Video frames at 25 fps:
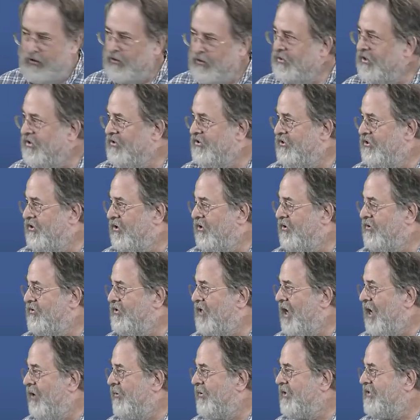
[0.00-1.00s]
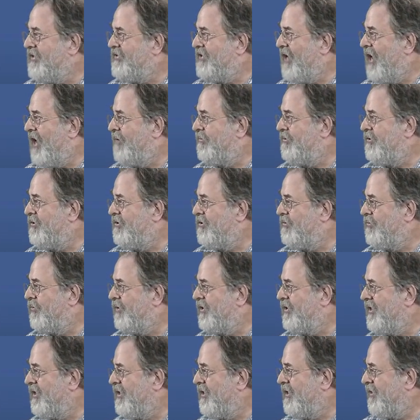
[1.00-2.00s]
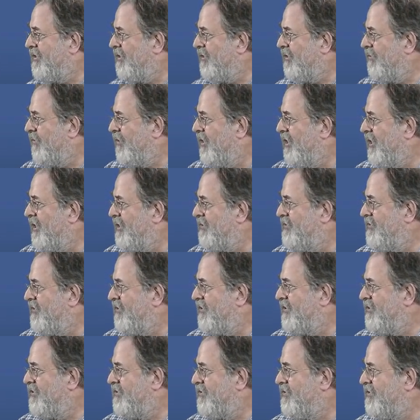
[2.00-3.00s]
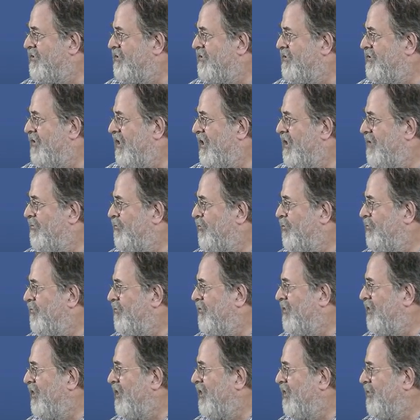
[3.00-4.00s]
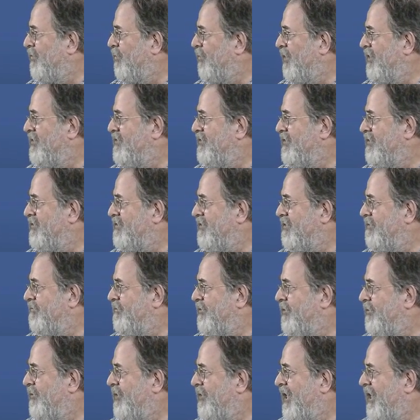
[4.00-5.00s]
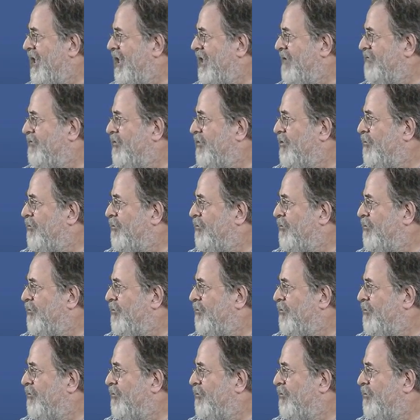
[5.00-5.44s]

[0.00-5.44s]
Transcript: this shows how we sampled within the grid. So this is the same grid system that we had for